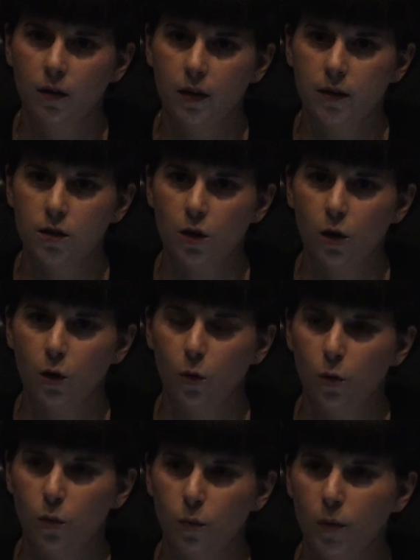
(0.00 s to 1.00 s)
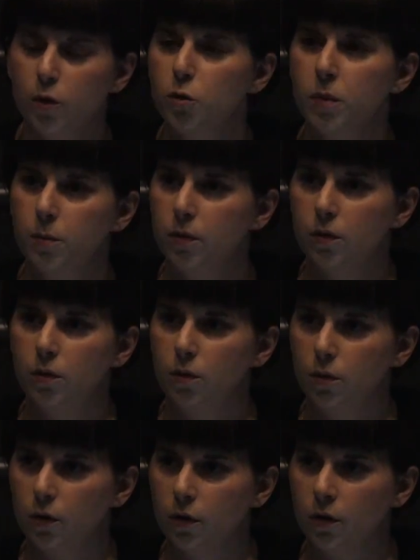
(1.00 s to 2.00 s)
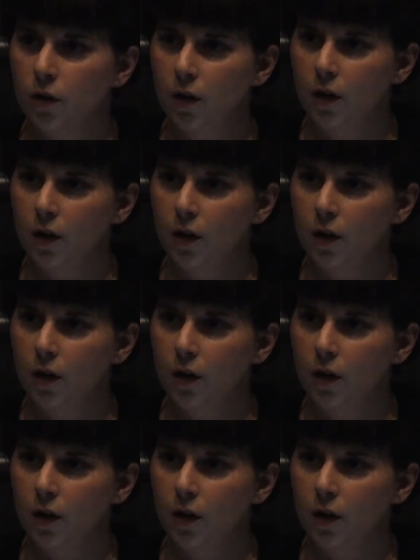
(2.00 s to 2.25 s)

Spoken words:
And so most people who are